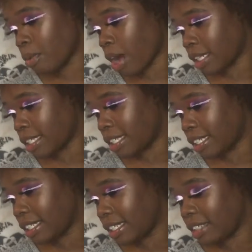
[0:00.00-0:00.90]

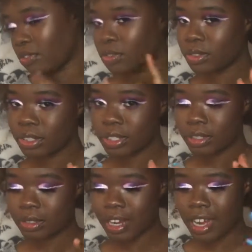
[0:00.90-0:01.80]
watching. If you want to
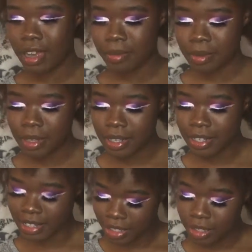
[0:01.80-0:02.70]
subscribe
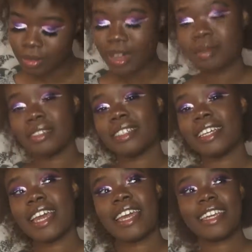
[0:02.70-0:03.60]
to the
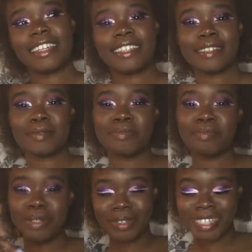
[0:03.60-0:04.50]
gang.
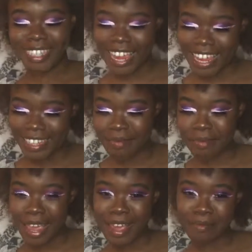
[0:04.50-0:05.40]
Bougie gang. The
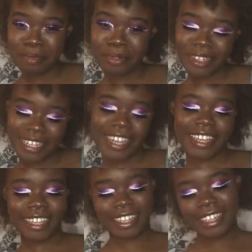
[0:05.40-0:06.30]
bad and bougie
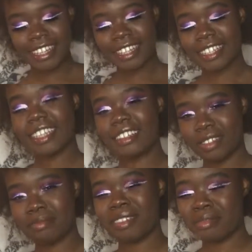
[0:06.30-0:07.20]
gang. I think
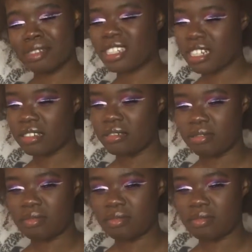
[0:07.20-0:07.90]
that's the name of my channel.